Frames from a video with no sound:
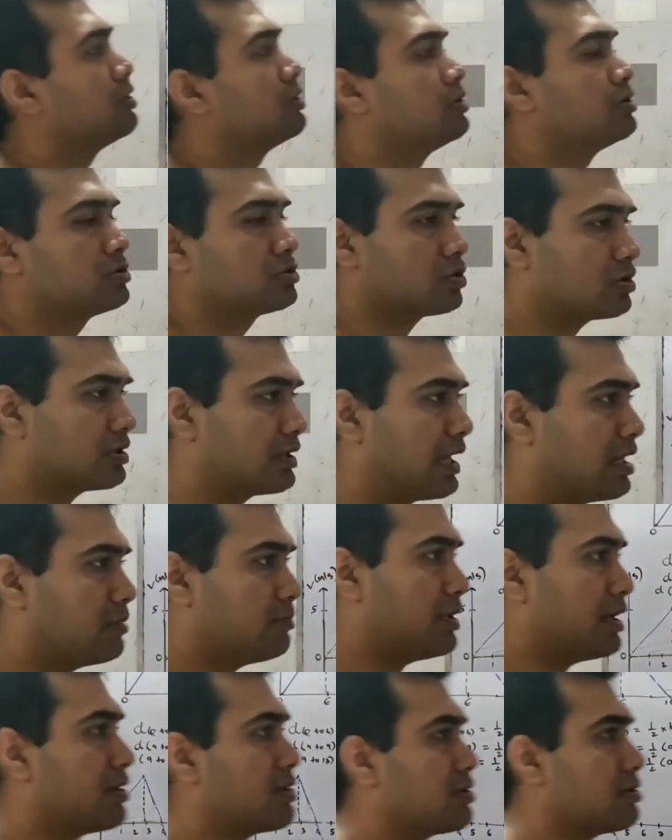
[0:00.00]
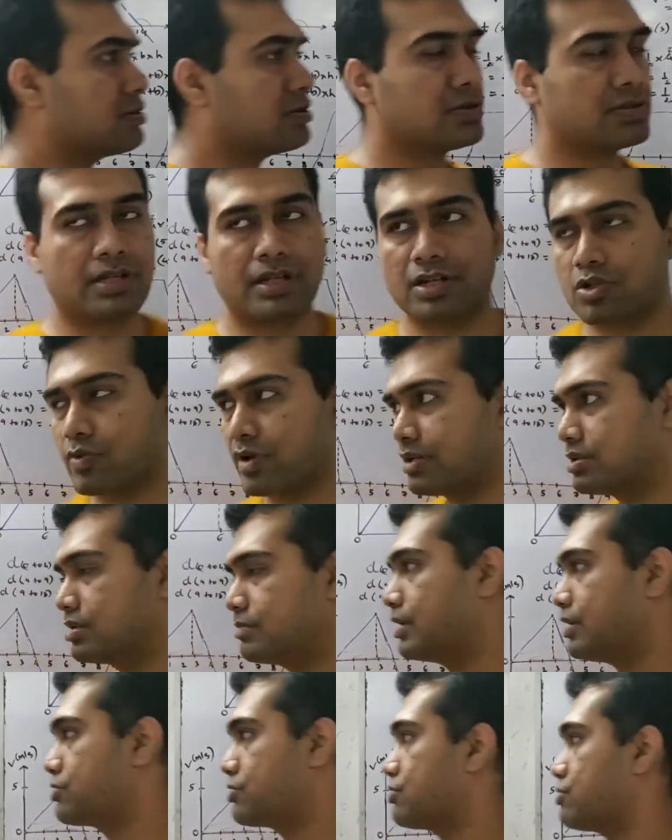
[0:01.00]
So 10 meters, then 20
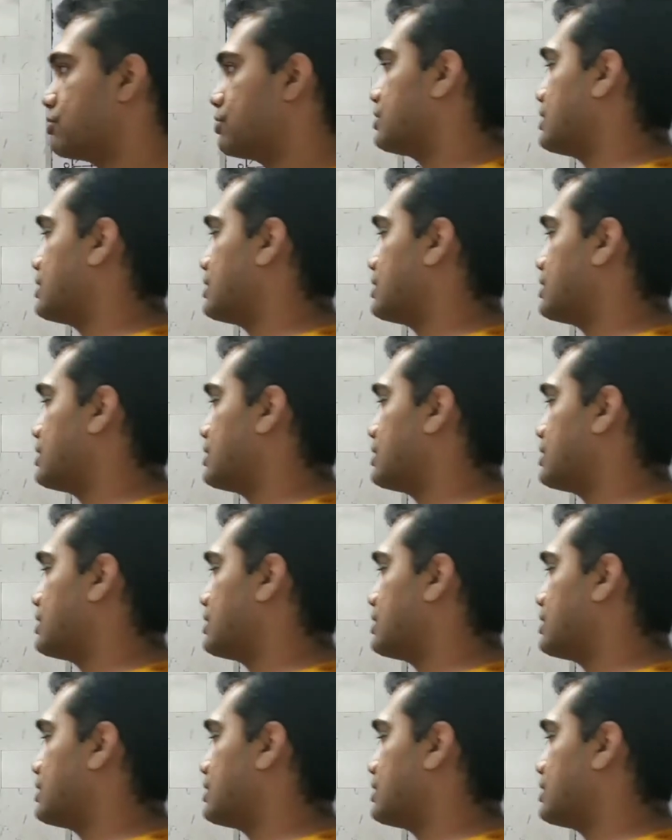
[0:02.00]
meters,